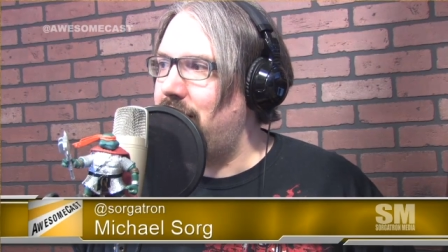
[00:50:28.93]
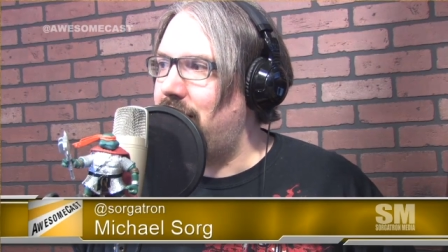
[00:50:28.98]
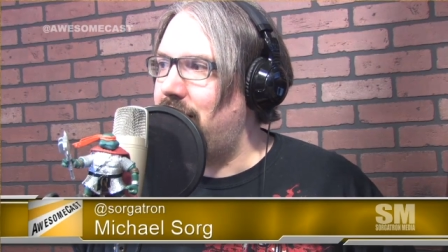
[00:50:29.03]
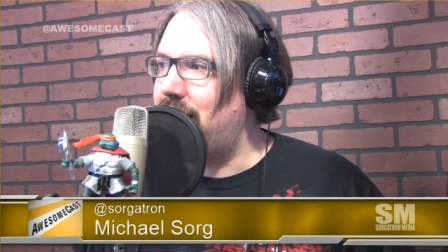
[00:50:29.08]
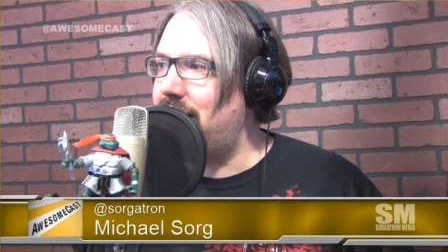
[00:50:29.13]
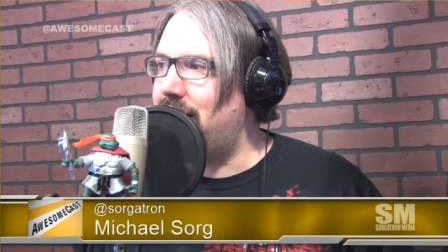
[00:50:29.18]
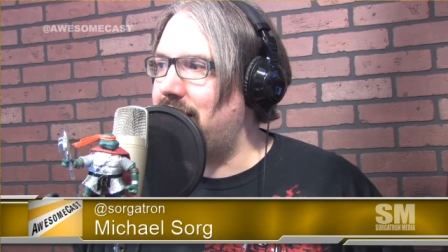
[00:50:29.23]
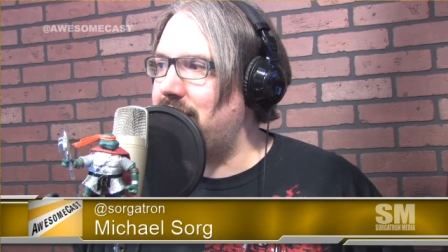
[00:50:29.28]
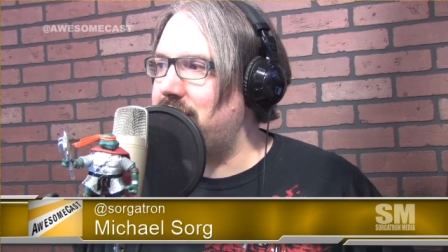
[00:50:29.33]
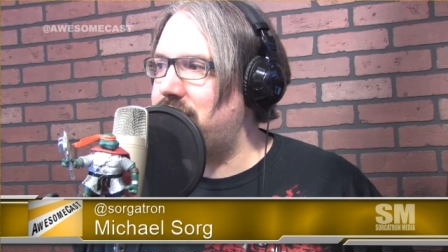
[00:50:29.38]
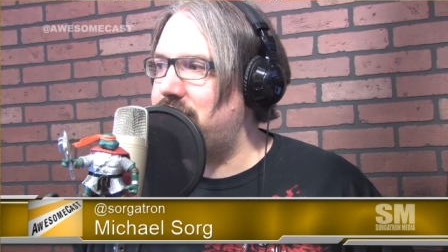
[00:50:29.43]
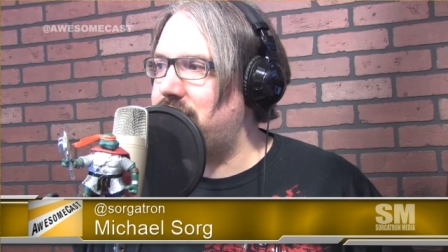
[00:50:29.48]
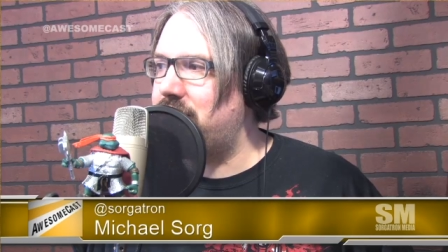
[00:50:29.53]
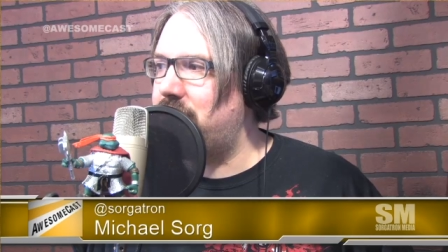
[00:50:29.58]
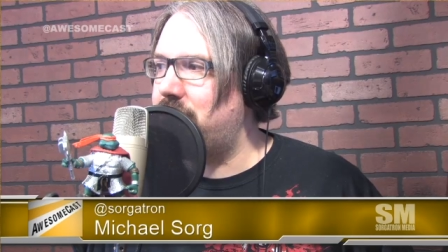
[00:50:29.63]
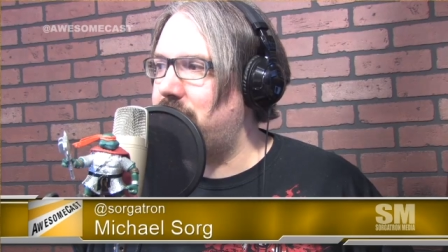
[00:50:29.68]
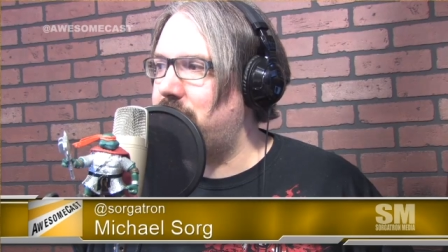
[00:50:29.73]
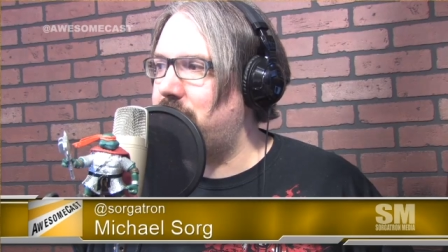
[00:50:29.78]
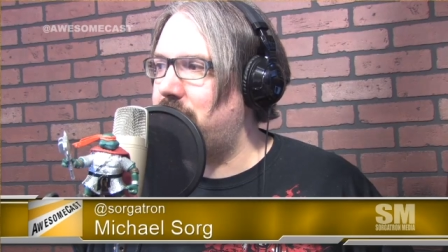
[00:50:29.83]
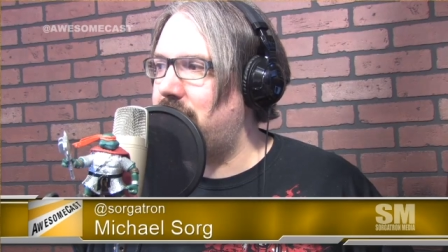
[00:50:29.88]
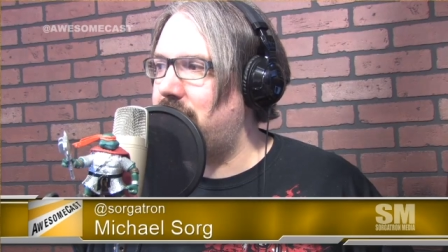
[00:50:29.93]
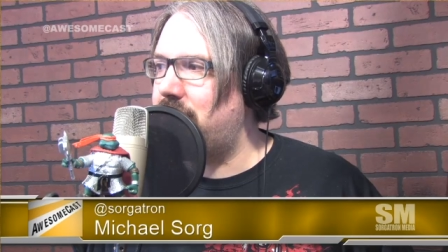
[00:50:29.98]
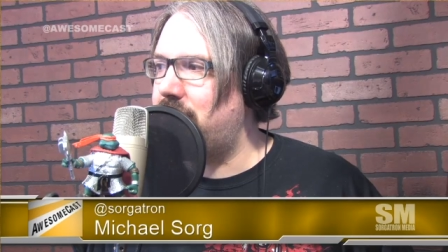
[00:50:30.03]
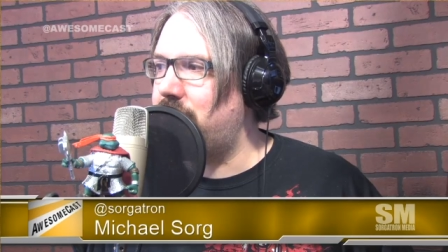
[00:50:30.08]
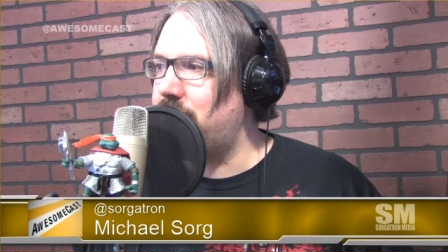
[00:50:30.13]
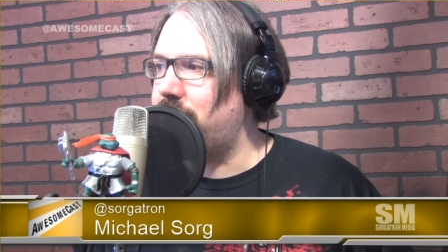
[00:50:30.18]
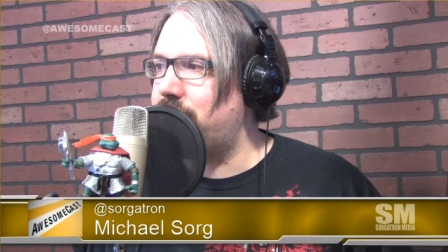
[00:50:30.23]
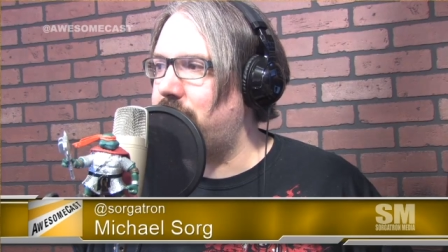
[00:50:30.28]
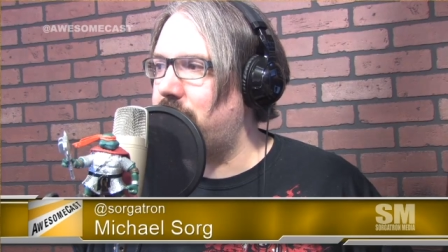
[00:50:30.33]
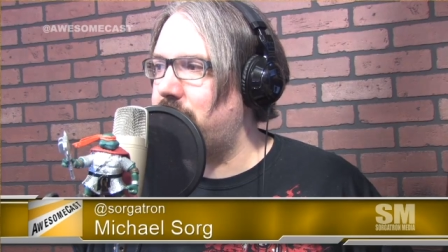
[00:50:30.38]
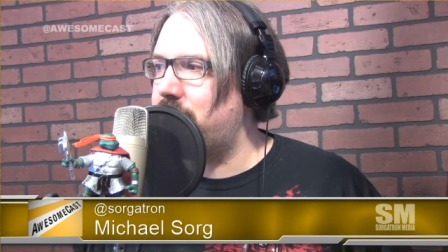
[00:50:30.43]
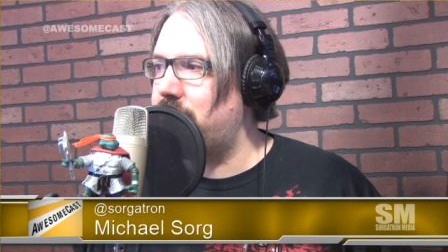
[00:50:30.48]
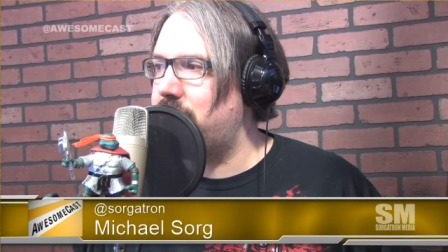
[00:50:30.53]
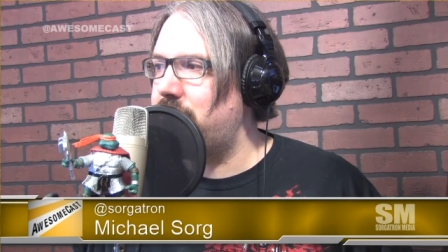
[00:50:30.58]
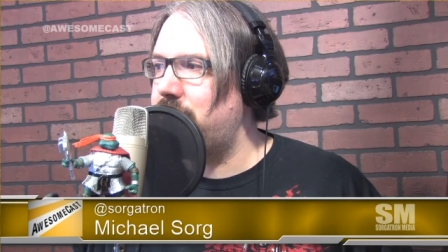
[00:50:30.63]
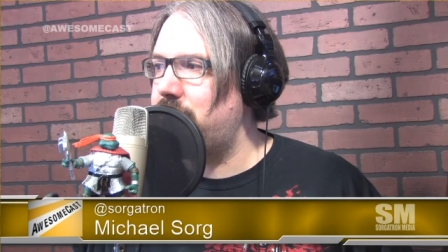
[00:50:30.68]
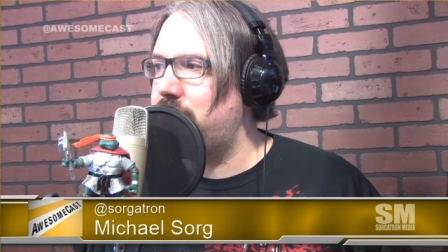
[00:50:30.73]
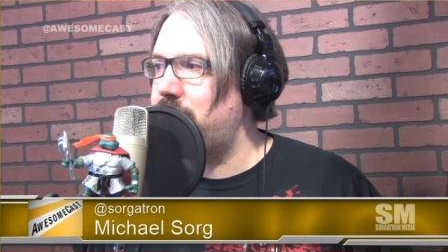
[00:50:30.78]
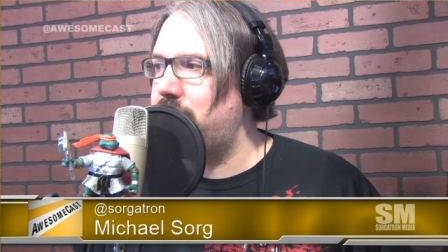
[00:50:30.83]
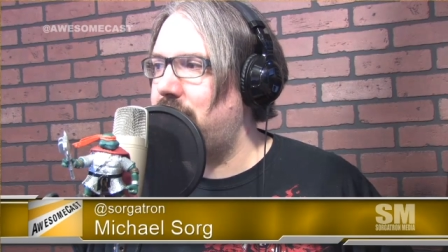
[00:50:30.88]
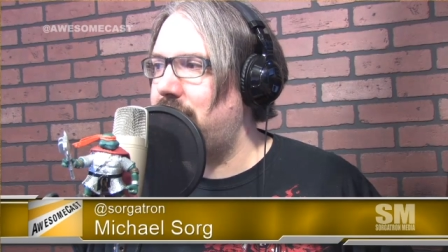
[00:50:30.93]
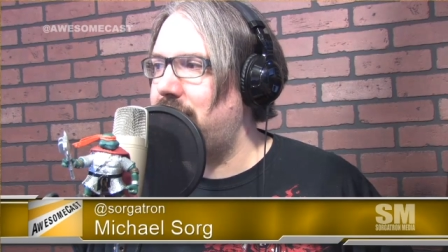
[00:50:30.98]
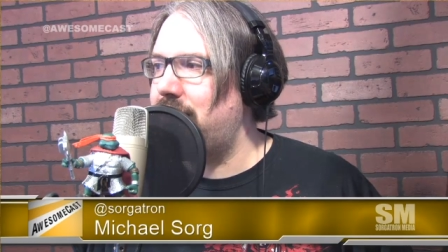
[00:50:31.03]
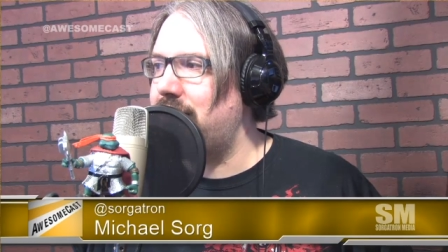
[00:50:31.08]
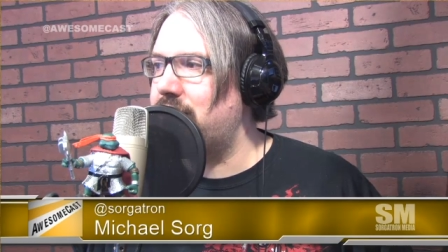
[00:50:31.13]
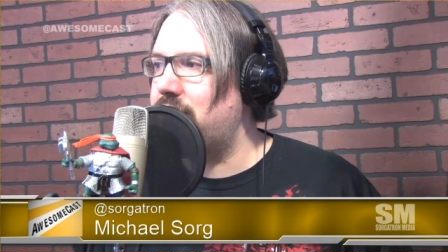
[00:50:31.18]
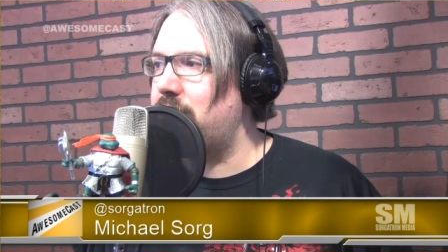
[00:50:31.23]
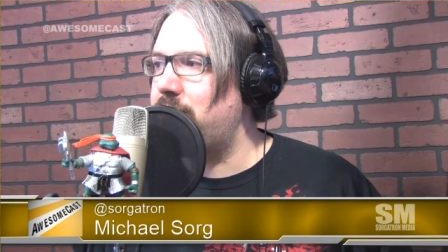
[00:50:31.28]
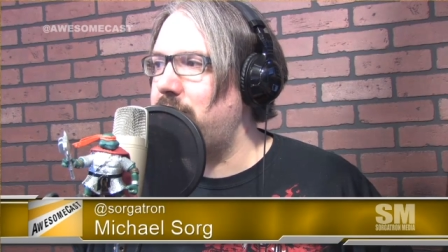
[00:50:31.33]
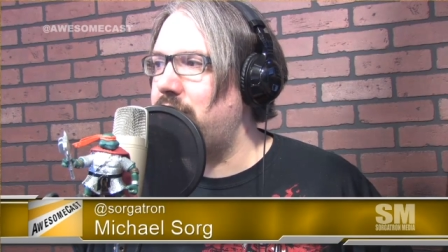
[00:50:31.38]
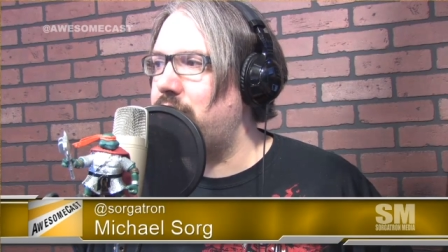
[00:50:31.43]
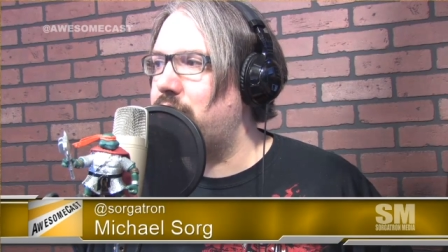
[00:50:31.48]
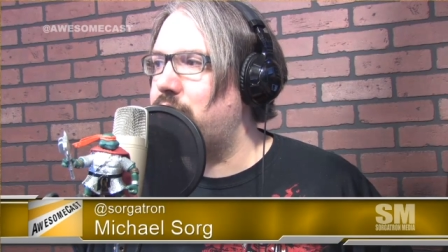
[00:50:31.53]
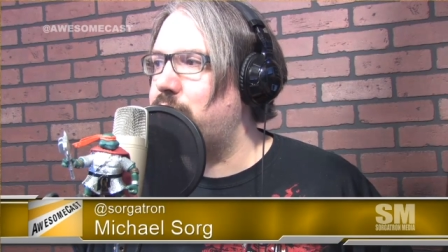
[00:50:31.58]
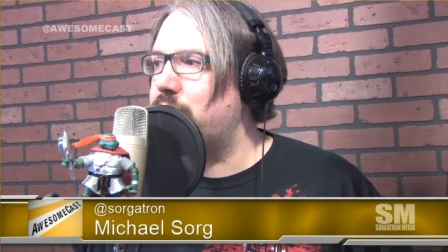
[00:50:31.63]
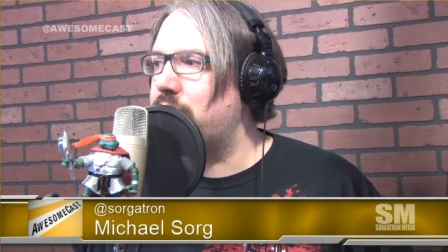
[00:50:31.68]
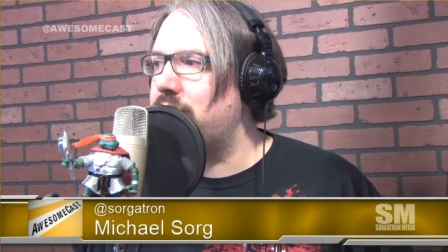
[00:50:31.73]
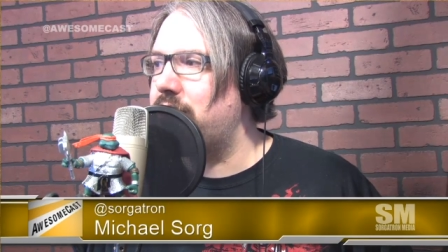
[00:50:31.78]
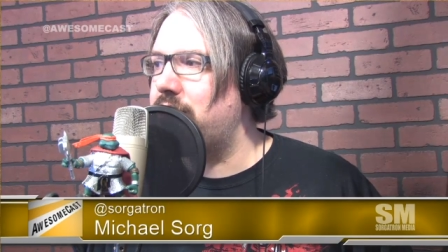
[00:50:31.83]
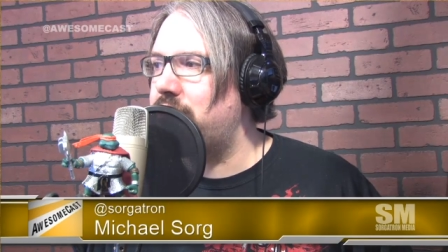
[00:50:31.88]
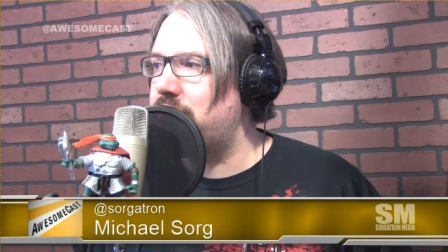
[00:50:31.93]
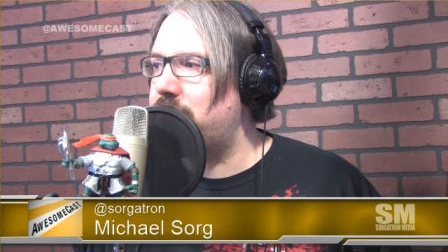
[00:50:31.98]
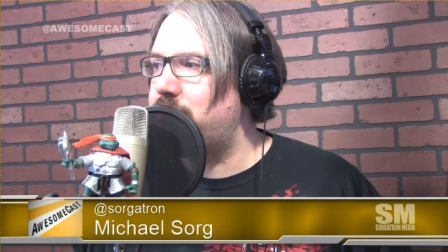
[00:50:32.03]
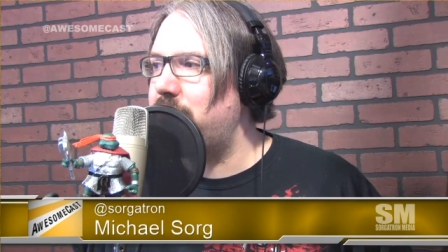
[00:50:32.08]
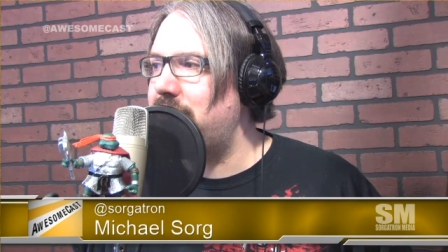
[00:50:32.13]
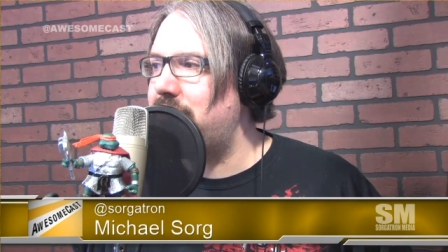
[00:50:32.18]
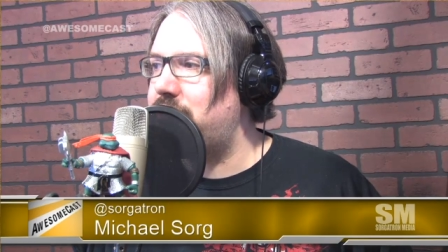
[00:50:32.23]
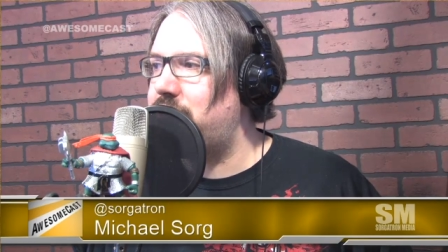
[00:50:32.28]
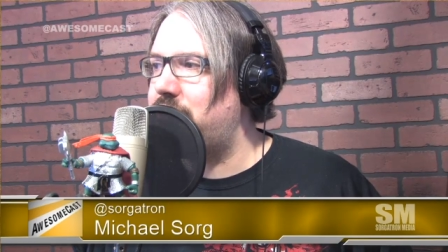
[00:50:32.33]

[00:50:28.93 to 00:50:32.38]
Uh, so uh, look forward to uh, it's going to be a little more than just me and